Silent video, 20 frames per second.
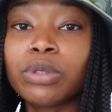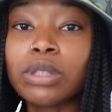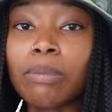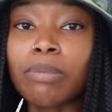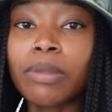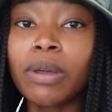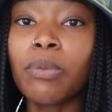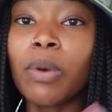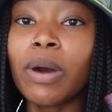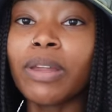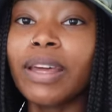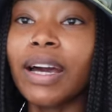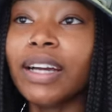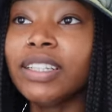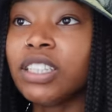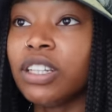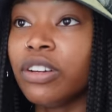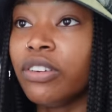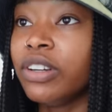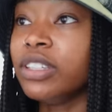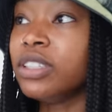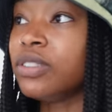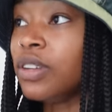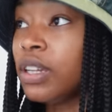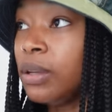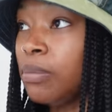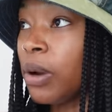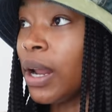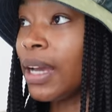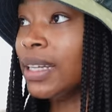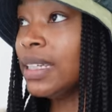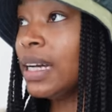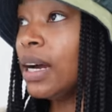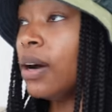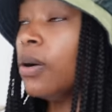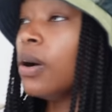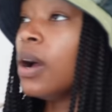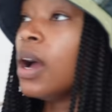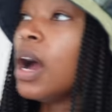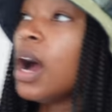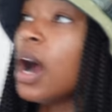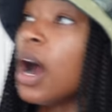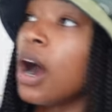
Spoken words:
something where the itinerary is fully planned out,